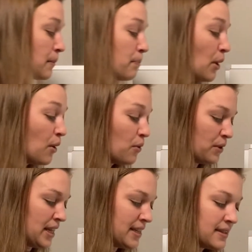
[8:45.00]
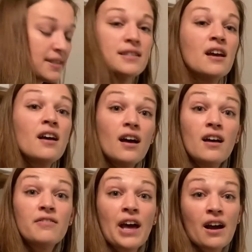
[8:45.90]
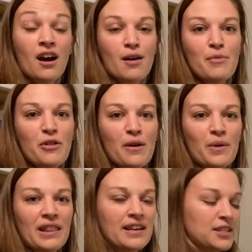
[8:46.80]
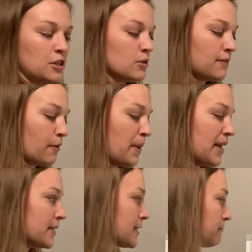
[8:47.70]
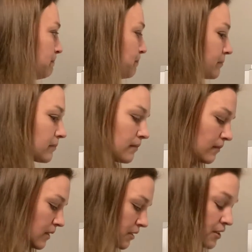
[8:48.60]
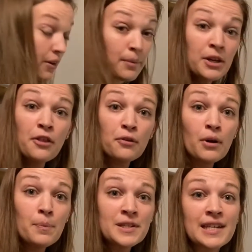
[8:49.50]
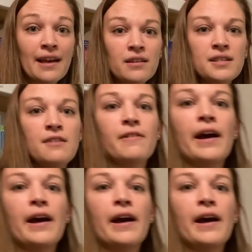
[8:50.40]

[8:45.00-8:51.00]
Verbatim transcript: components of that combo that we like to use for pigs. So I'm going to throw up a xylazine